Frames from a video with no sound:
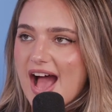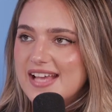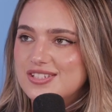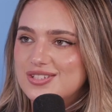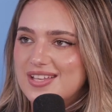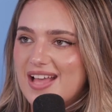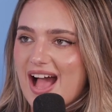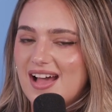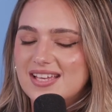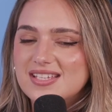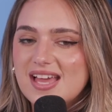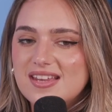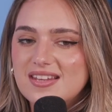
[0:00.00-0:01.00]
I
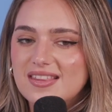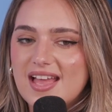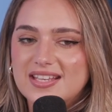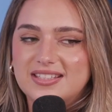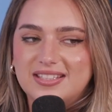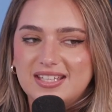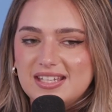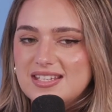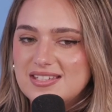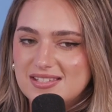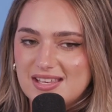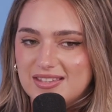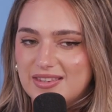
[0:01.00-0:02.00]
I get like
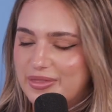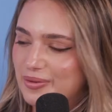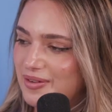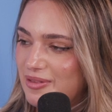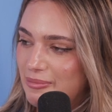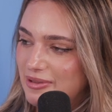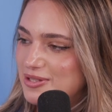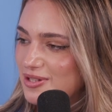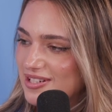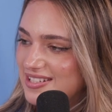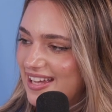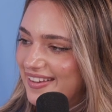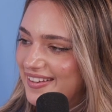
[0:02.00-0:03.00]
giddy seeing the three of them on
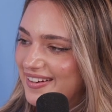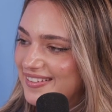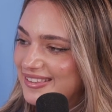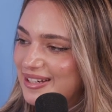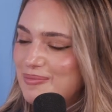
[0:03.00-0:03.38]
screen together. Yeah, yeah.